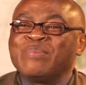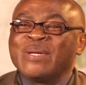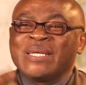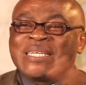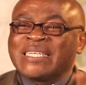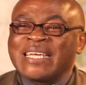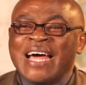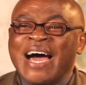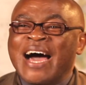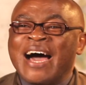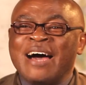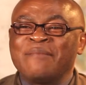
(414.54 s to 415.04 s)

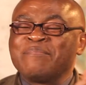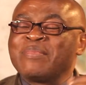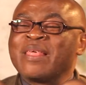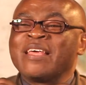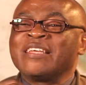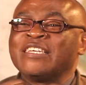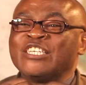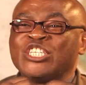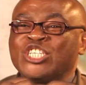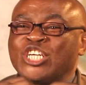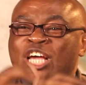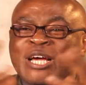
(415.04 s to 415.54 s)
Peter,
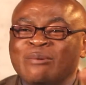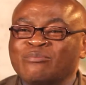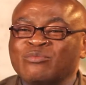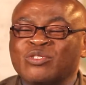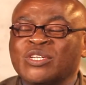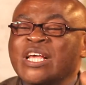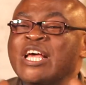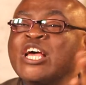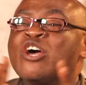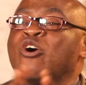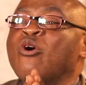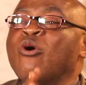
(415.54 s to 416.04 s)

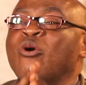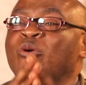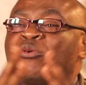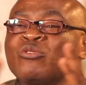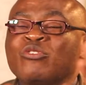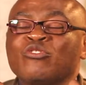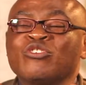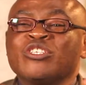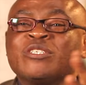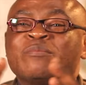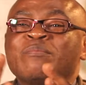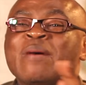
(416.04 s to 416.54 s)
James, all
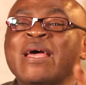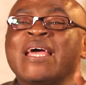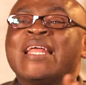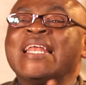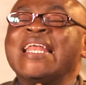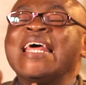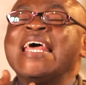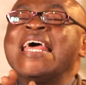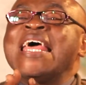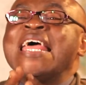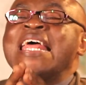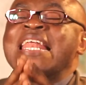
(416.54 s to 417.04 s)
those
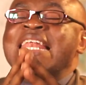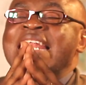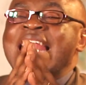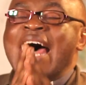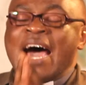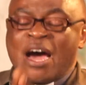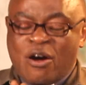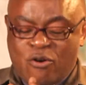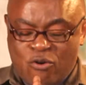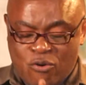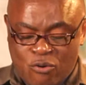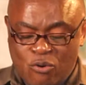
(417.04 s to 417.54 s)
men.
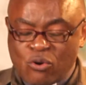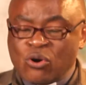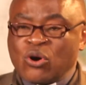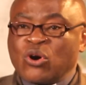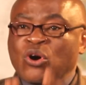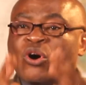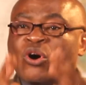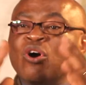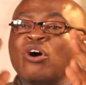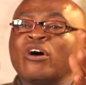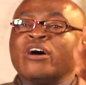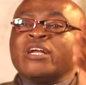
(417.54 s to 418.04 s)
Now,
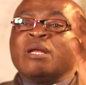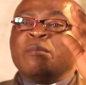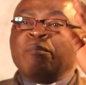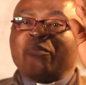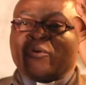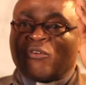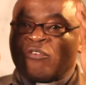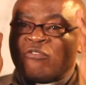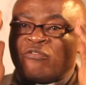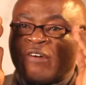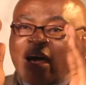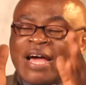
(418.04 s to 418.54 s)
God
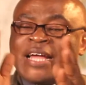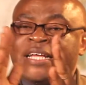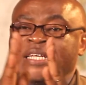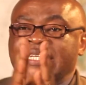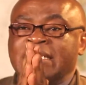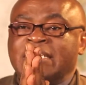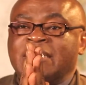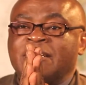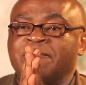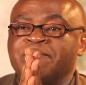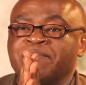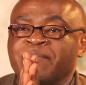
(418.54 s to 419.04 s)

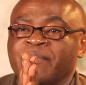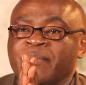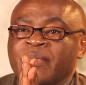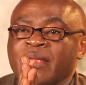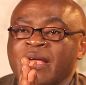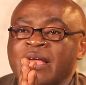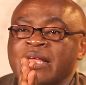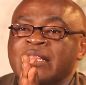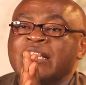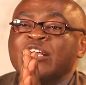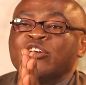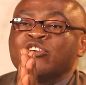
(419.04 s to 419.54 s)
provides.
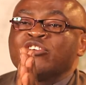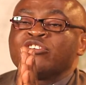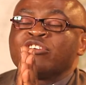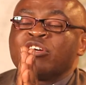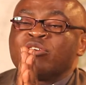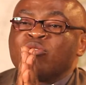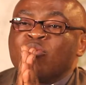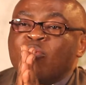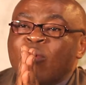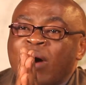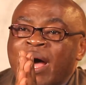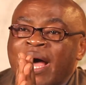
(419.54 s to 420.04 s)
The
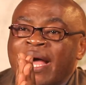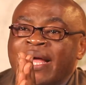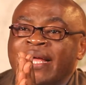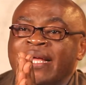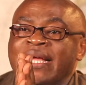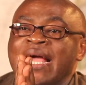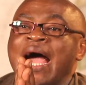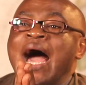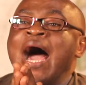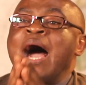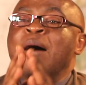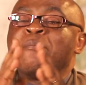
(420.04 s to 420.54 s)
reason why
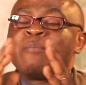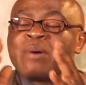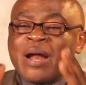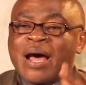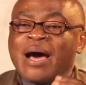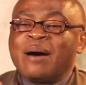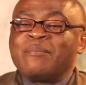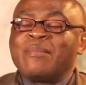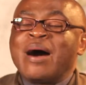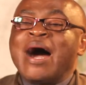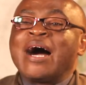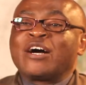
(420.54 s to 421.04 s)

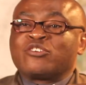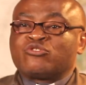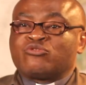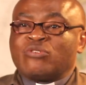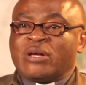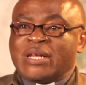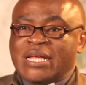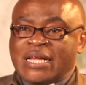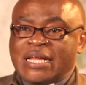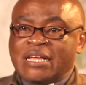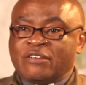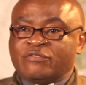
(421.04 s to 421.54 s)
Abraham
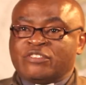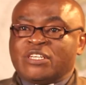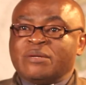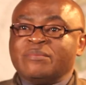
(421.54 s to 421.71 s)
actually gives